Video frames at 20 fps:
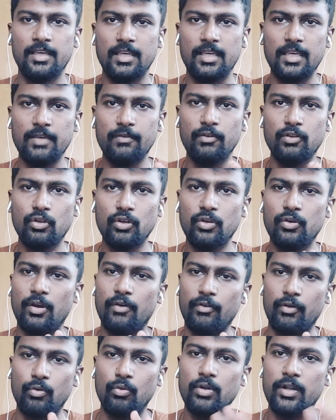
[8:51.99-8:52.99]
Even though you have
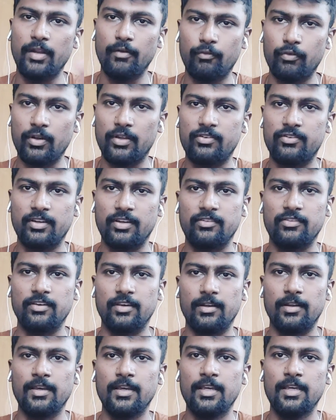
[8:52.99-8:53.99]
a good infrastructure,
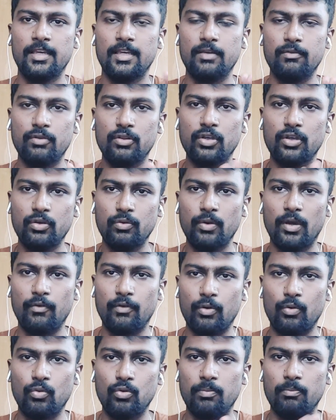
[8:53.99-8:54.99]
even though you have
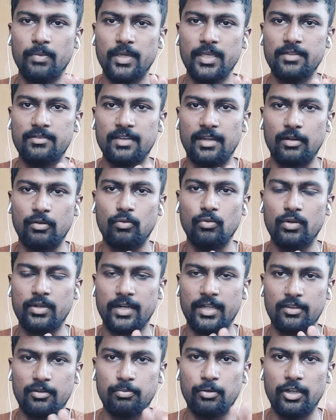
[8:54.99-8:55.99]
a good means and good
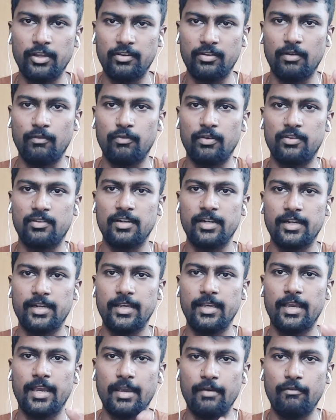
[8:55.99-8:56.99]
transportation
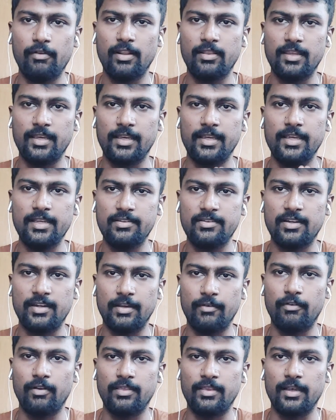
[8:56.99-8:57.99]
facility, everything, each and
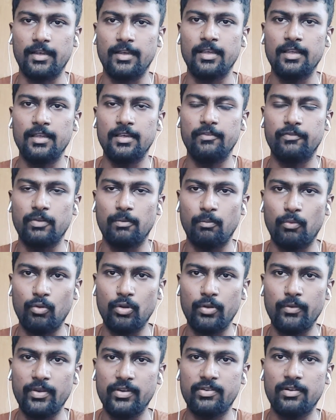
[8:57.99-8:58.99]
everything, if the
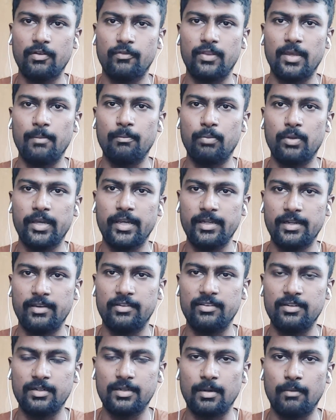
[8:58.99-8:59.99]
motivation of the employee
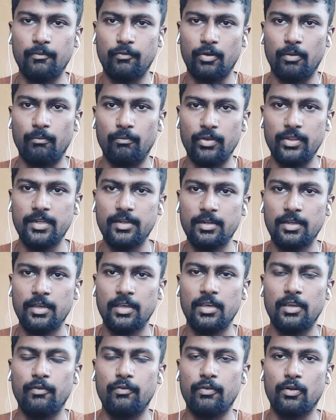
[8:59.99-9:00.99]
doesn't come from within,
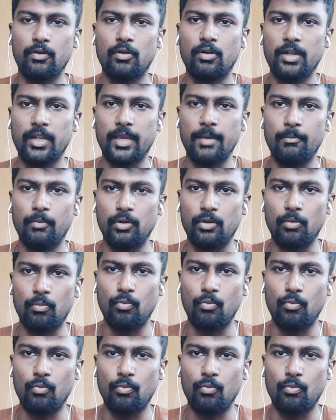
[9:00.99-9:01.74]
if you're not able to